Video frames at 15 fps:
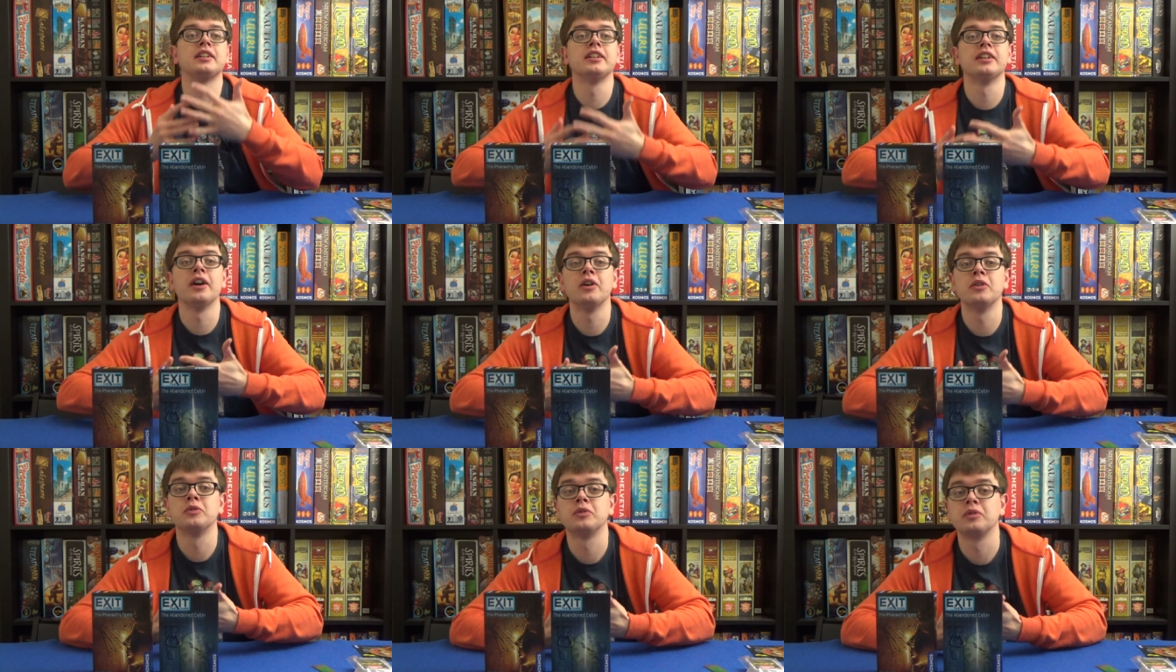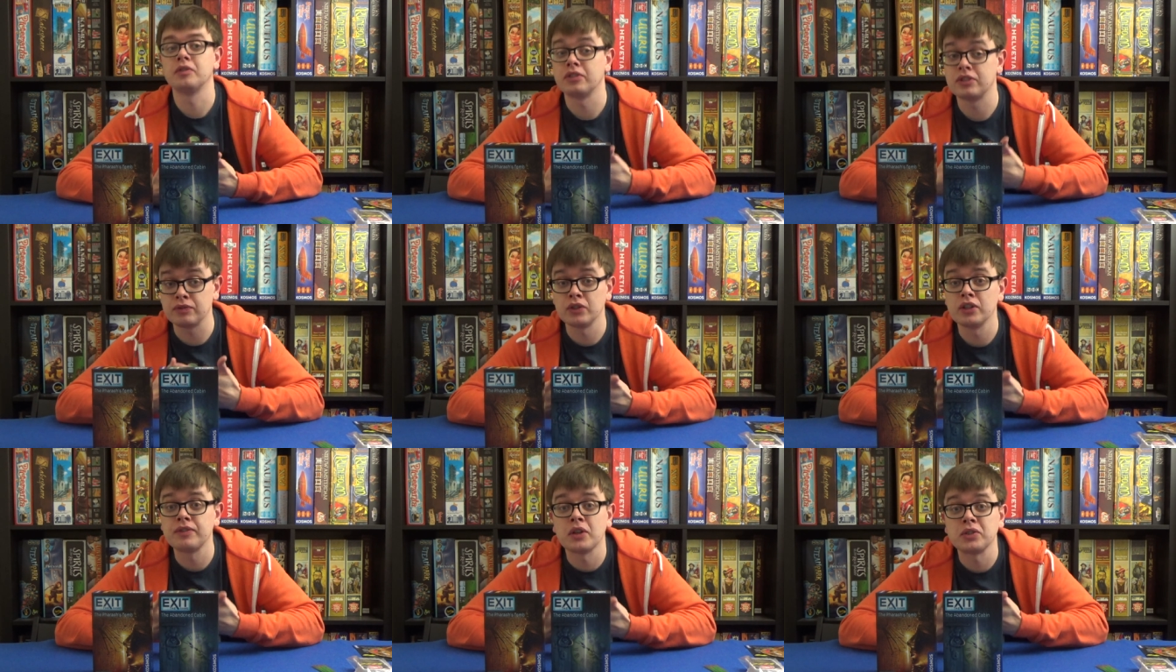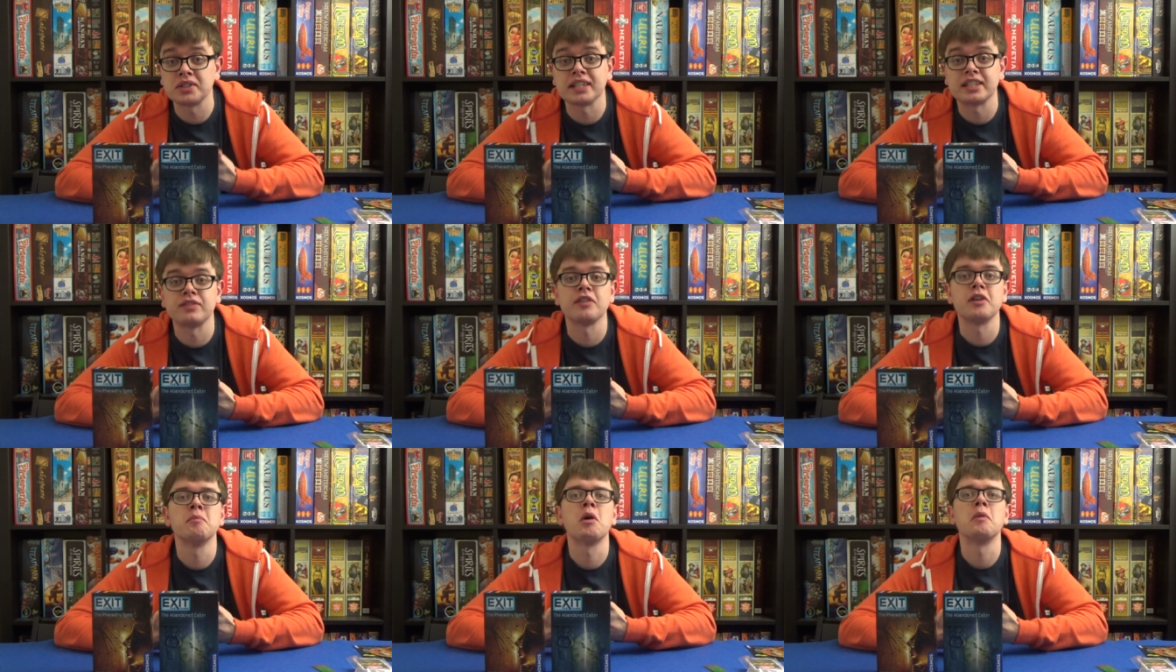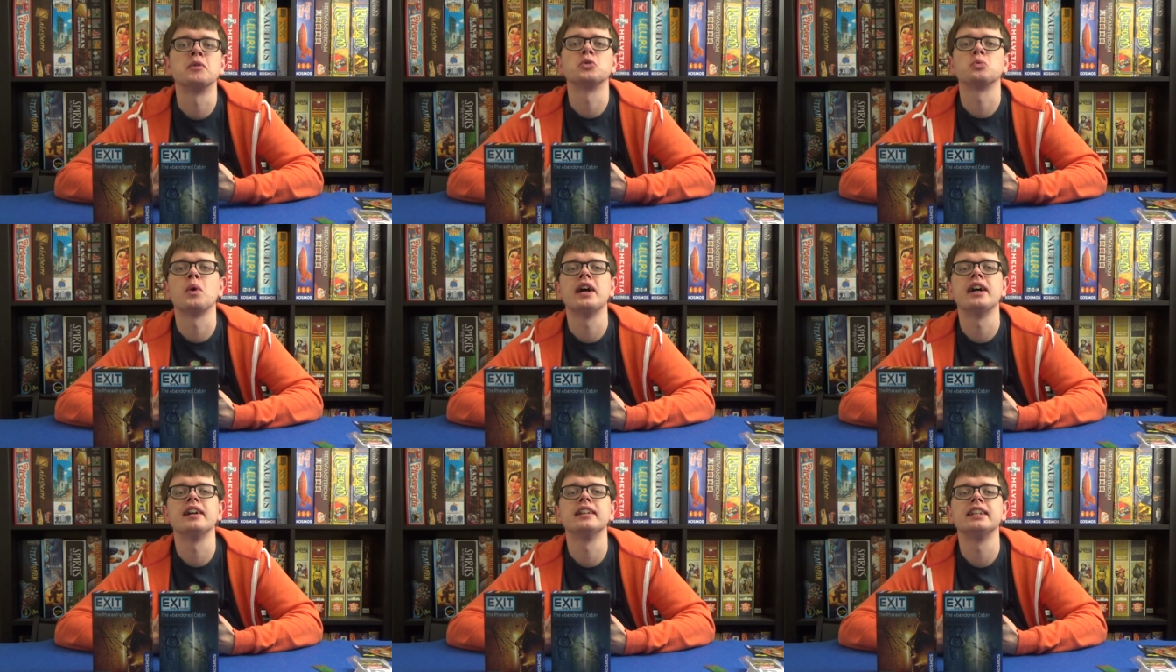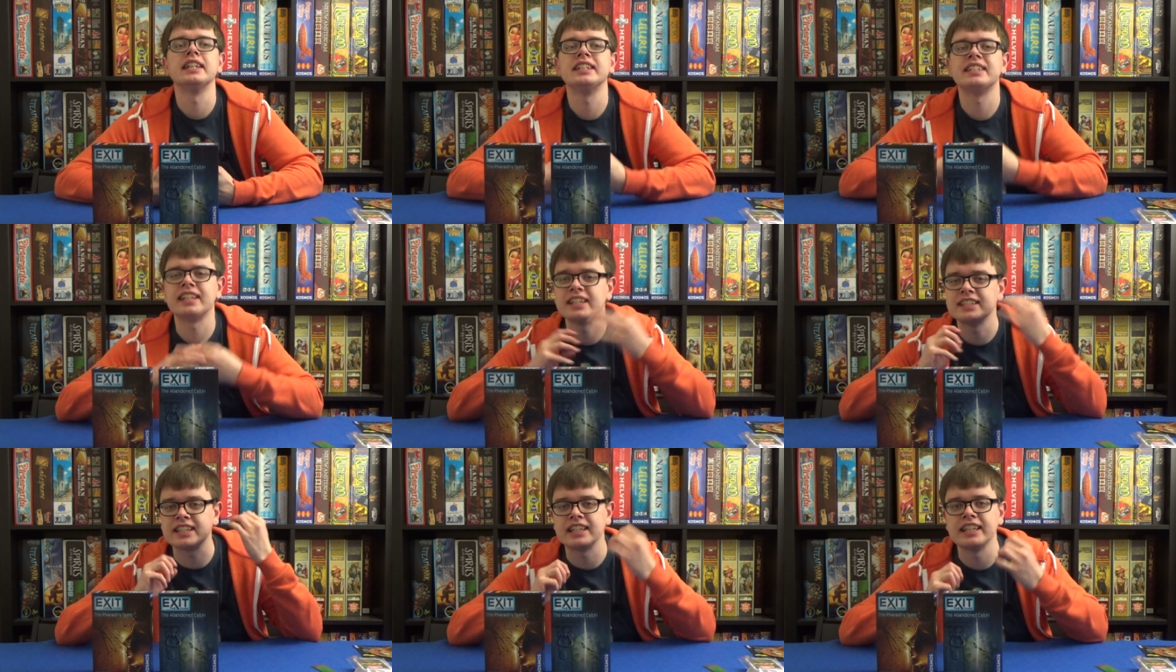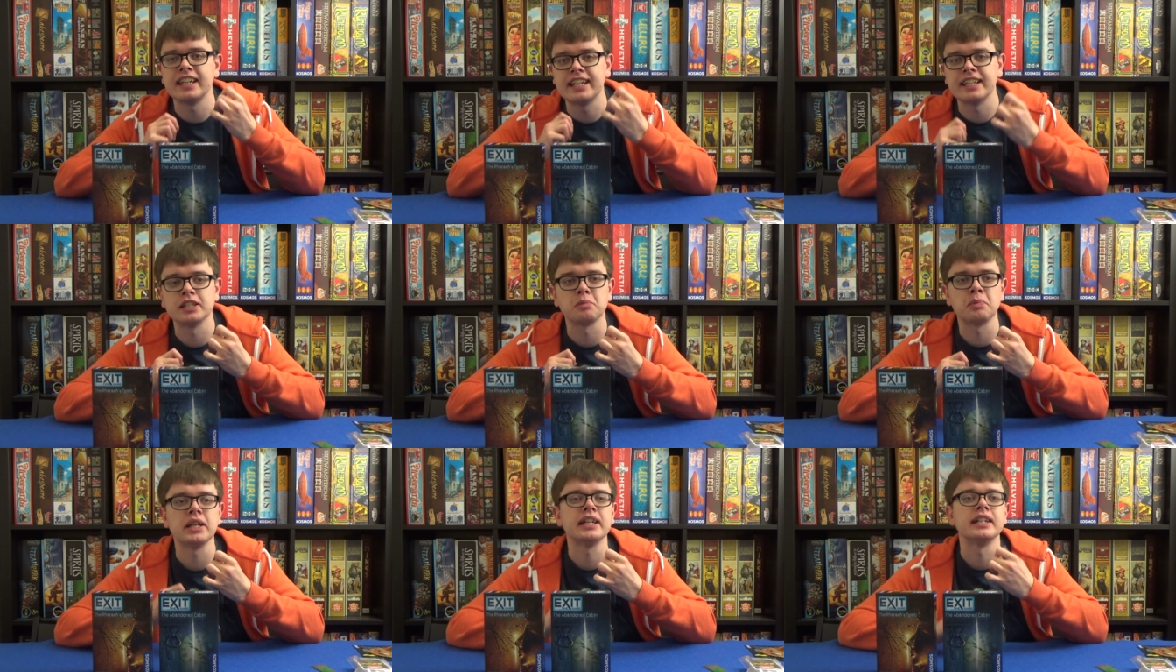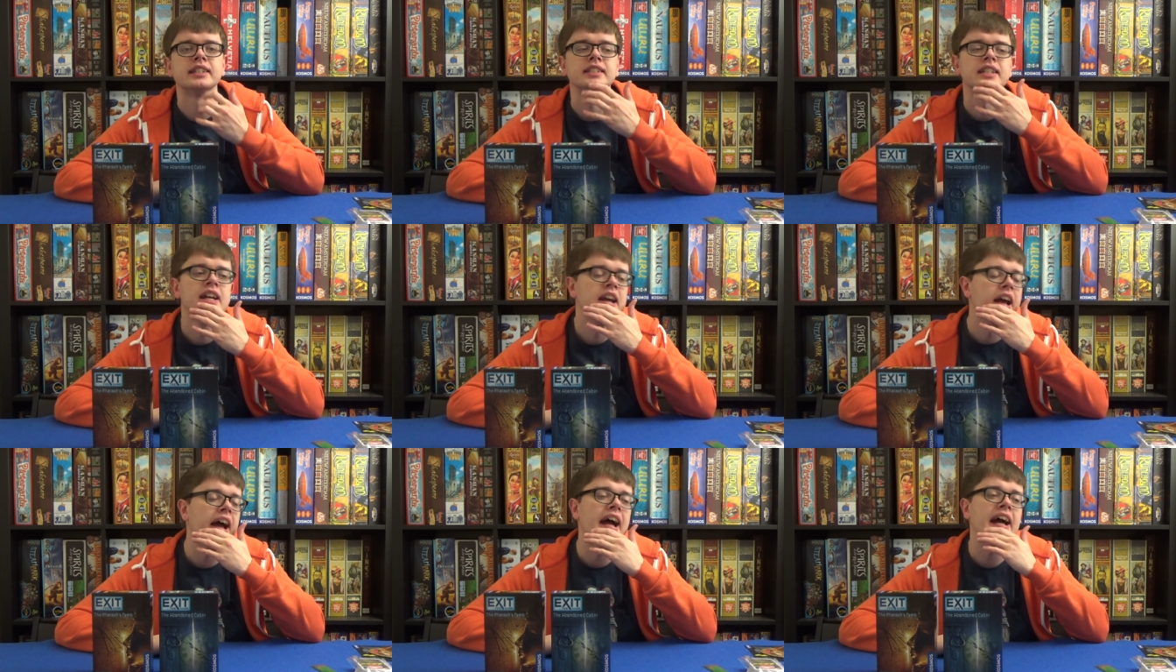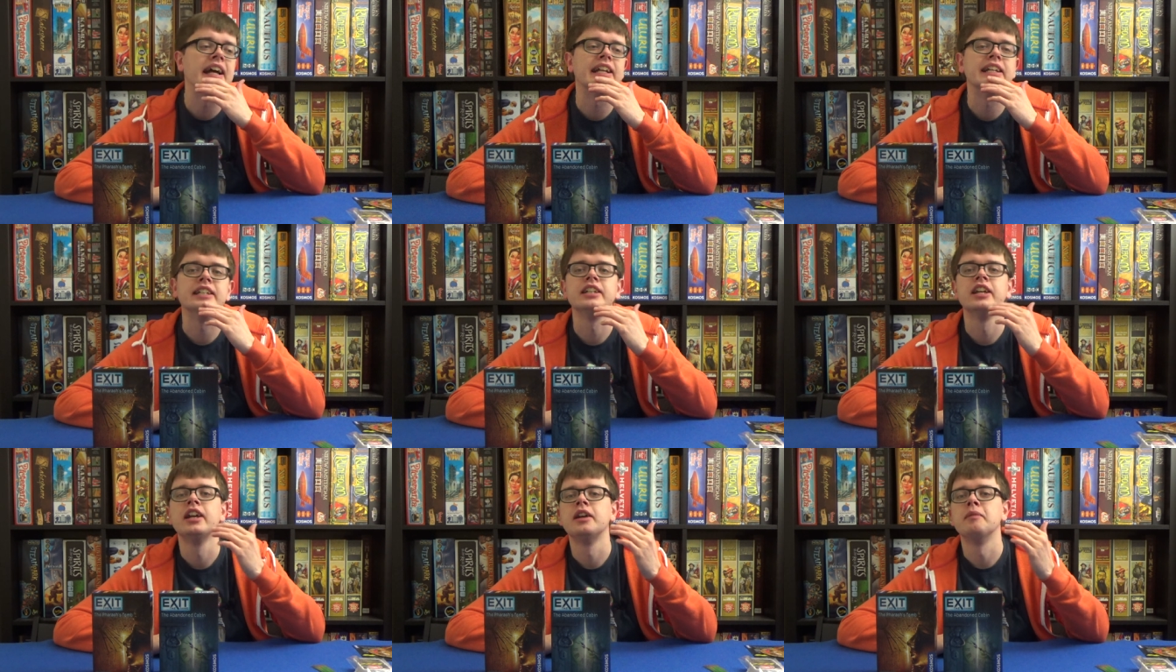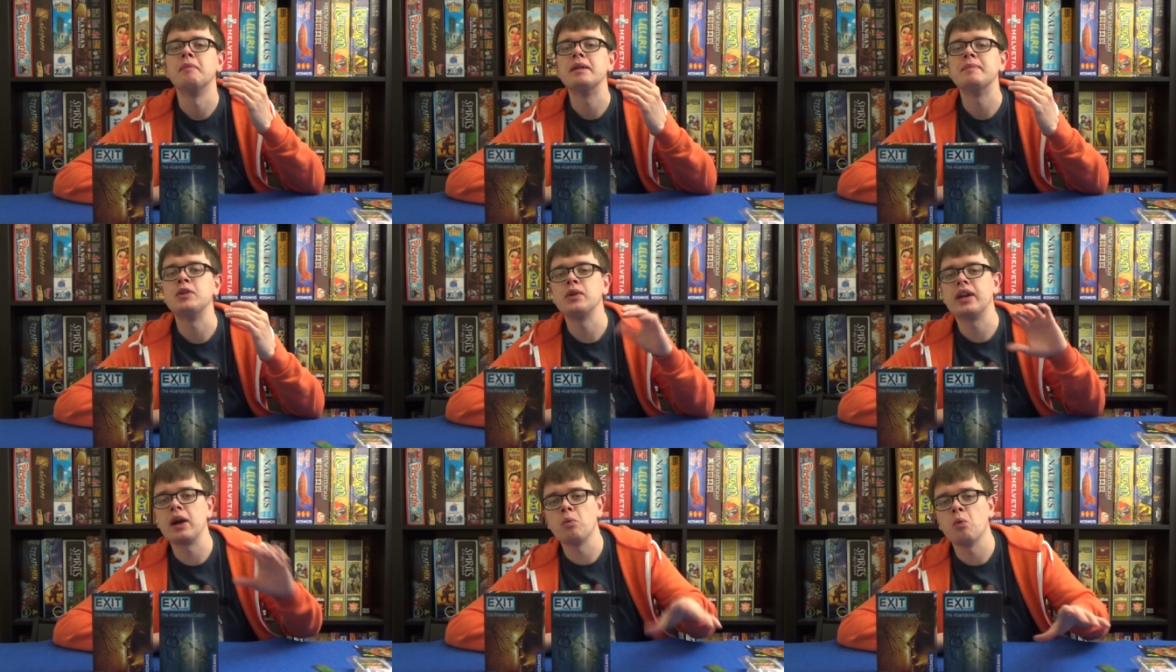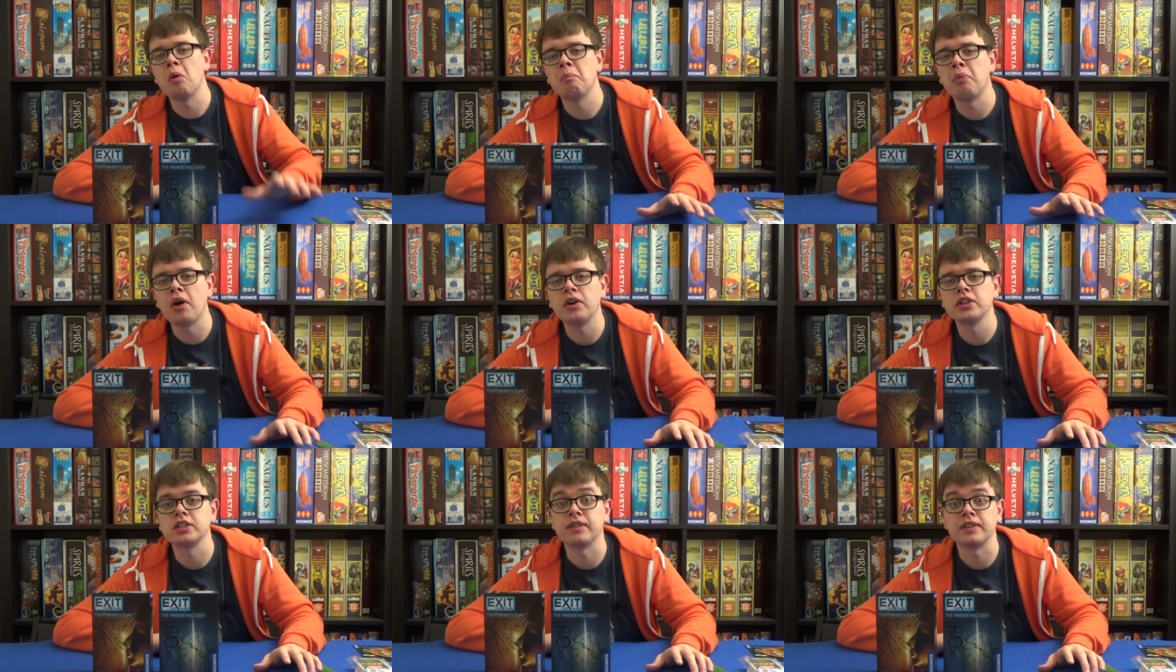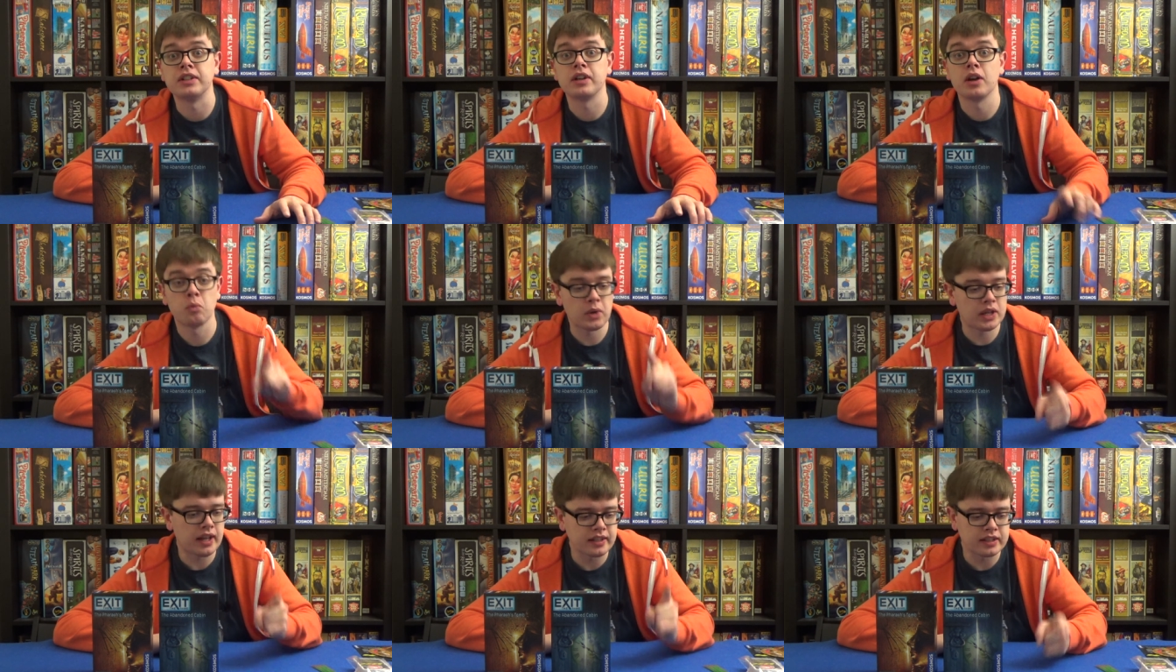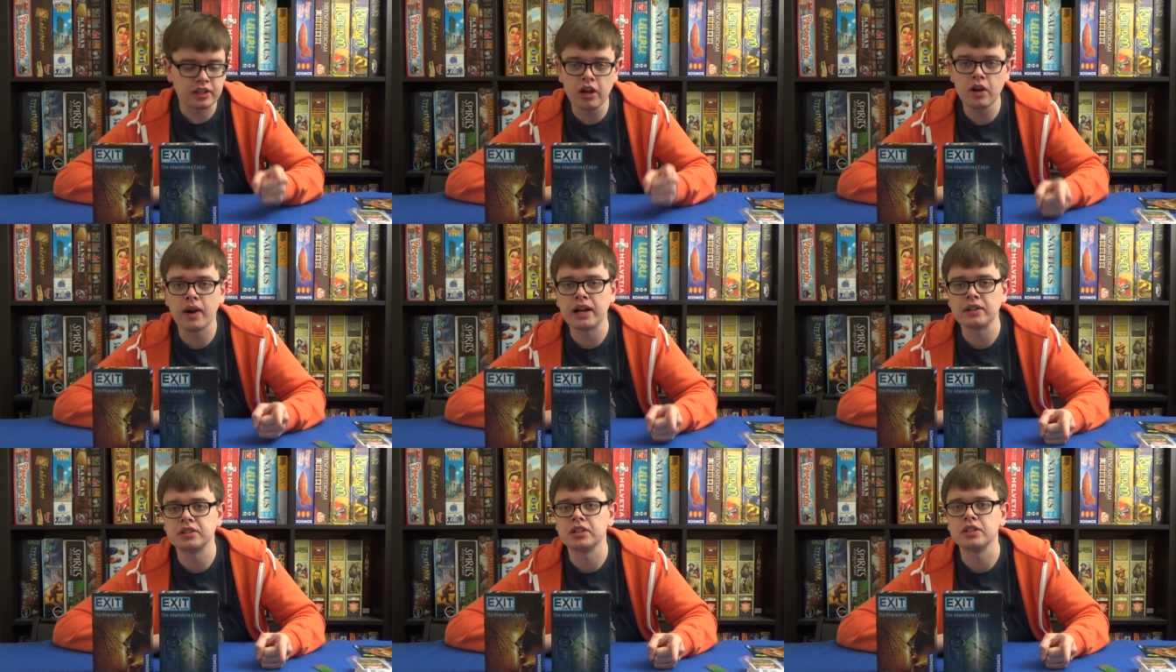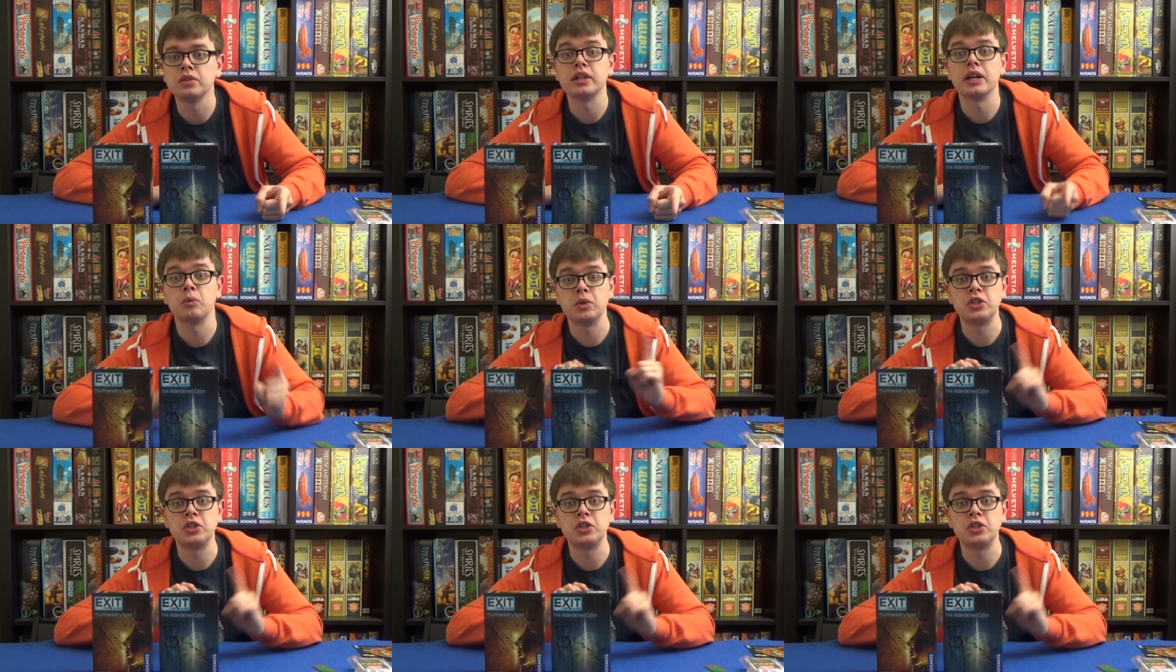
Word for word: you know, it's full of those satisfying moments where these things click into place and Maybe you get one part of it and you go, well, I know how to do that.